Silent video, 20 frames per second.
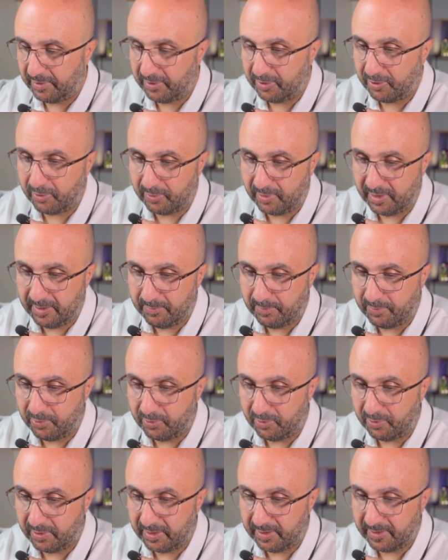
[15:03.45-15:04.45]

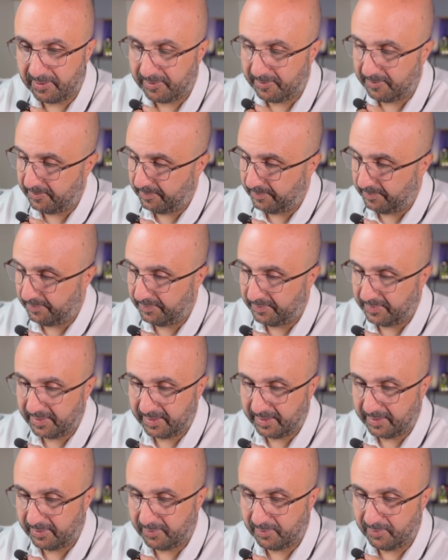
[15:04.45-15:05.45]

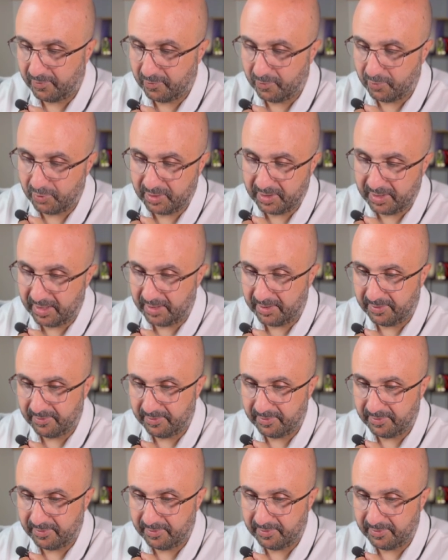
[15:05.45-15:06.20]
3.14.